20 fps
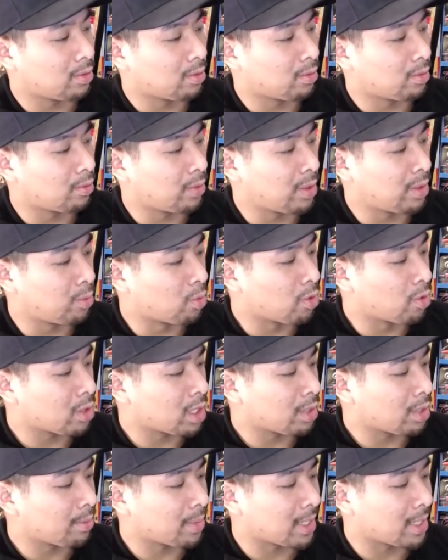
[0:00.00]
we woke
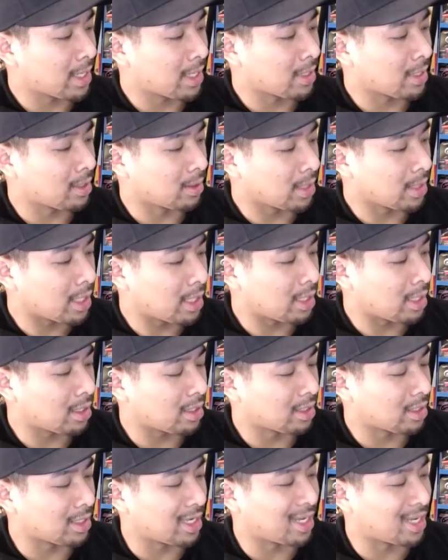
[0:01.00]
up kind of late
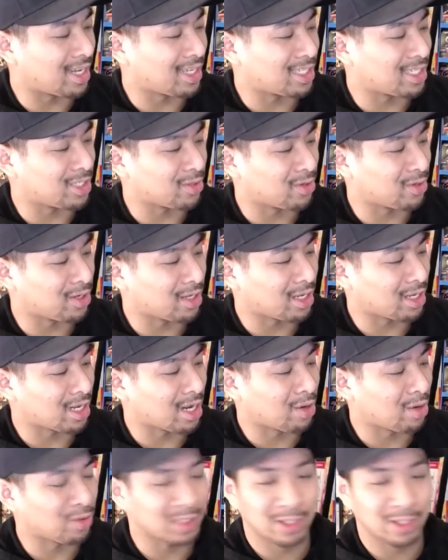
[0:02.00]
getting to it, and
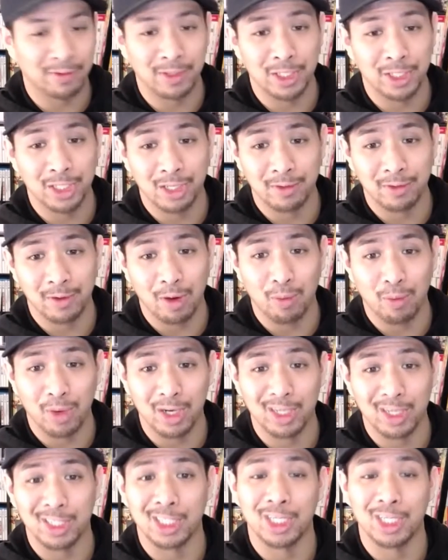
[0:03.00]
I wasn't even sure if I
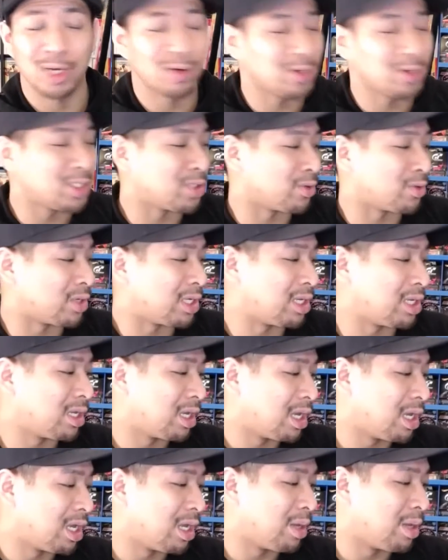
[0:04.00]
wanted to go to it,
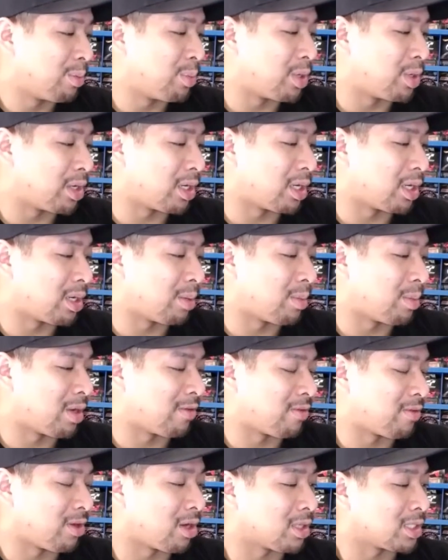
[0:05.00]
but my
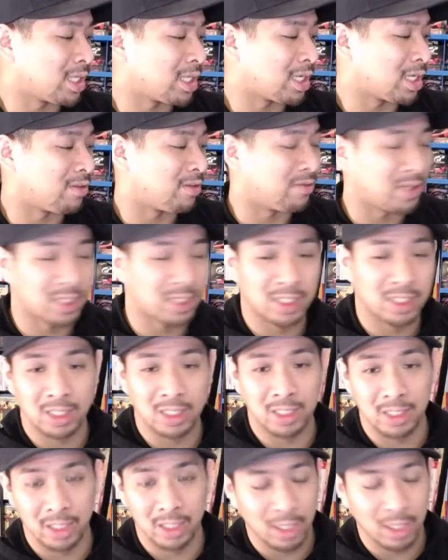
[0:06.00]
fiance convinced
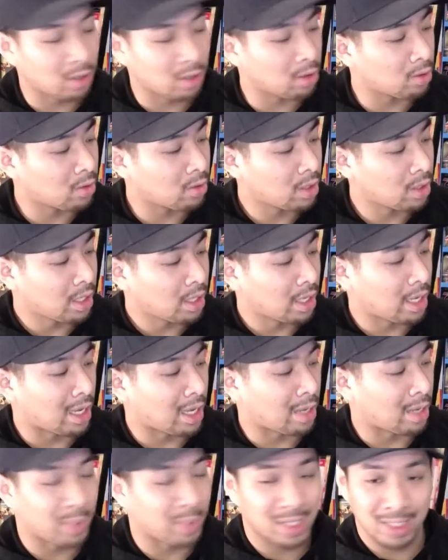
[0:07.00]
us to go,
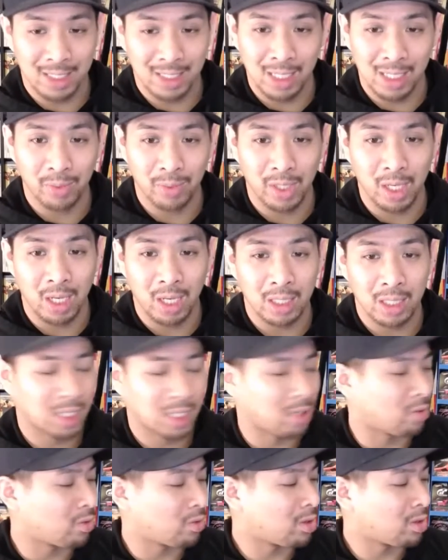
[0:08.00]
and by the time we got
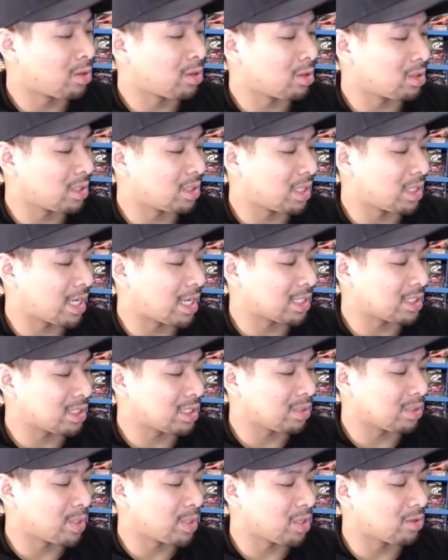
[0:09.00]
there, we're actually
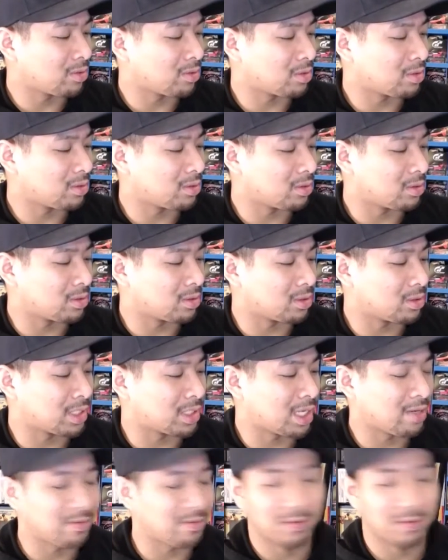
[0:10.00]
about
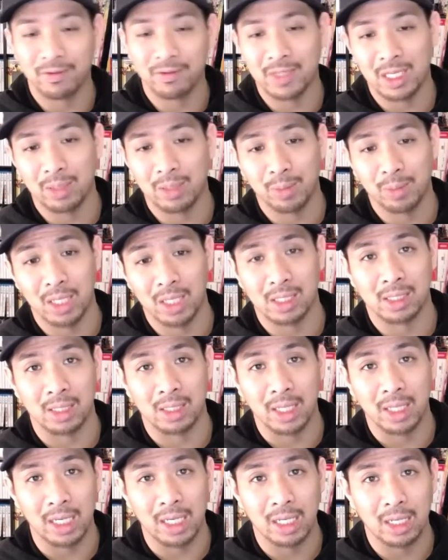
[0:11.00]
10-15 minutes
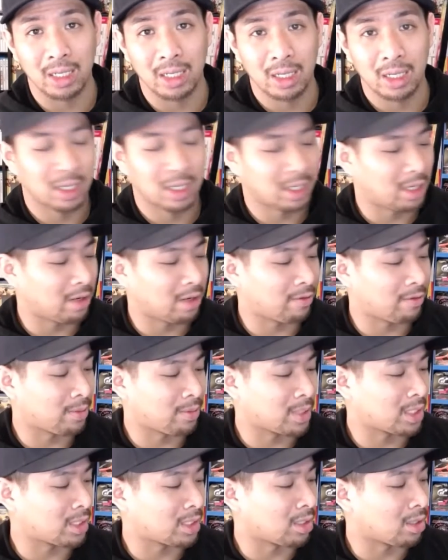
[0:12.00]
late from
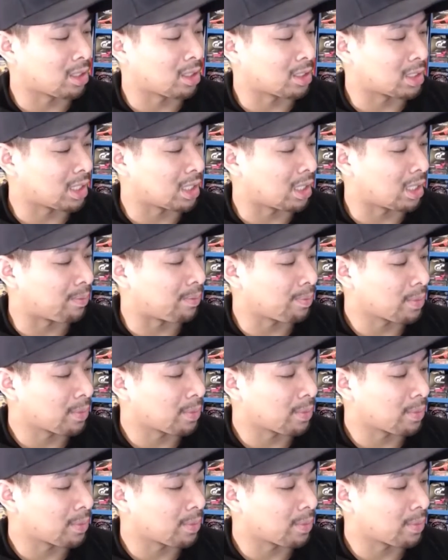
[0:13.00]
the starting time.